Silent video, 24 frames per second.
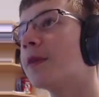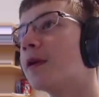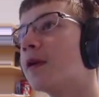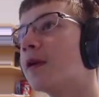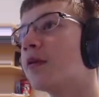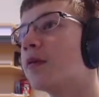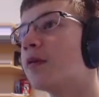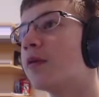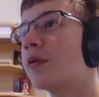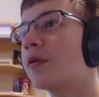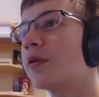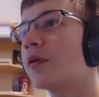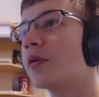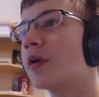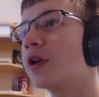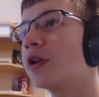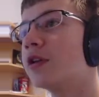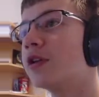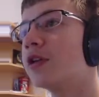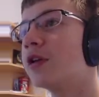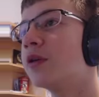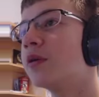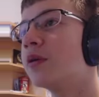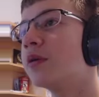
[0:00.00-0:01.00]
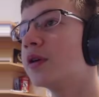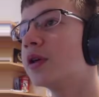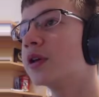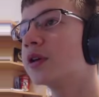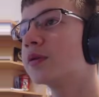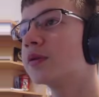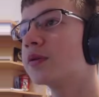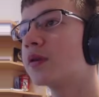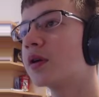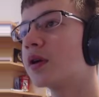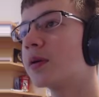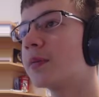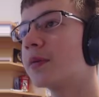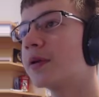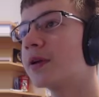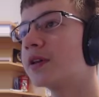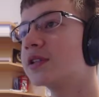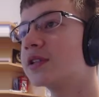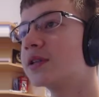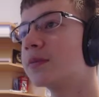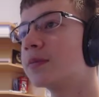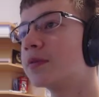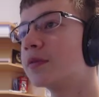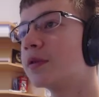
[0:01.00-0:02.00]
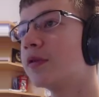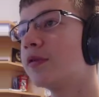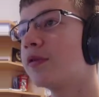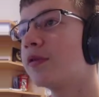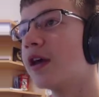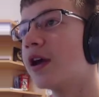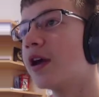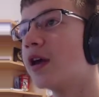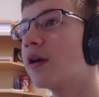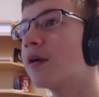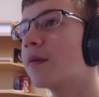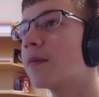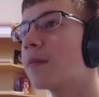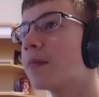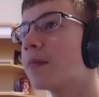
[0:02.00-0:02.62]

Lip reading: what we want to do is we want to place a blue there